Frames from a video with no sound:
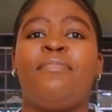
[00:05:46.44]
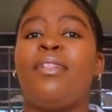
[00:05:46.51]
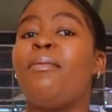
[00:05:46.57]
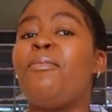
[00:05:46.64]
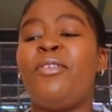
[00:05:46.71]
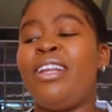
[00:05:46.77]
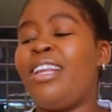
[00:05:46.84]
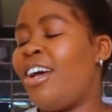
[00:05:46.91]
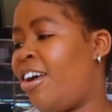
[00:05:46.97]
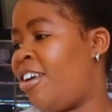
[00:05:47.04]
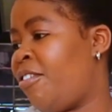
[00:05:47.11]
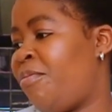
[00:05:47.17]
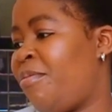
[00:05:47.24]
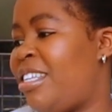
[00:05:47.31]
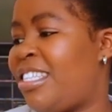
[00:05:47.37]
I'm really
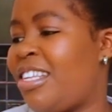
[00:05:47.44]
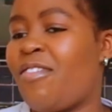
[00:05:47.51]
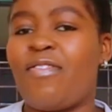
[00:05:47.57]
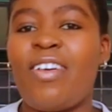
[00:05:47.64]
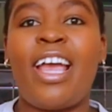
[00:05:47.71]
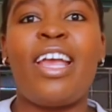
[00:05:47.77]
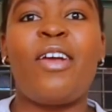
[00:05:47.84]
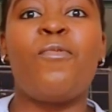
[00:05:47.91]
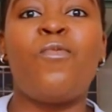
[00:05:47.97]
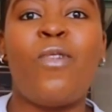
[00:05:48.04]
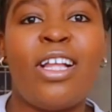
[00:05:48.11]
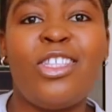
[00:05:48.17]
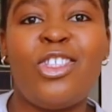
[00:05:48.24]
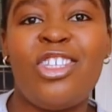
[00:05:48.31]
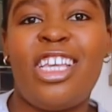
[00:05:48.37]
hard on myself. I
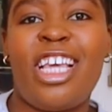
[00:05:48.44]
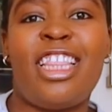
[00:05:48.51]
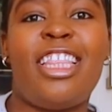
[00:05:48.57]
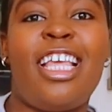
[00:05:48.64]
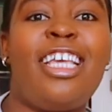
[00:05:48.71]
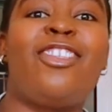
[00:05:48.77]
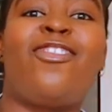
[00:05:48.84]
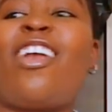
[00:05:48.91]
want to get things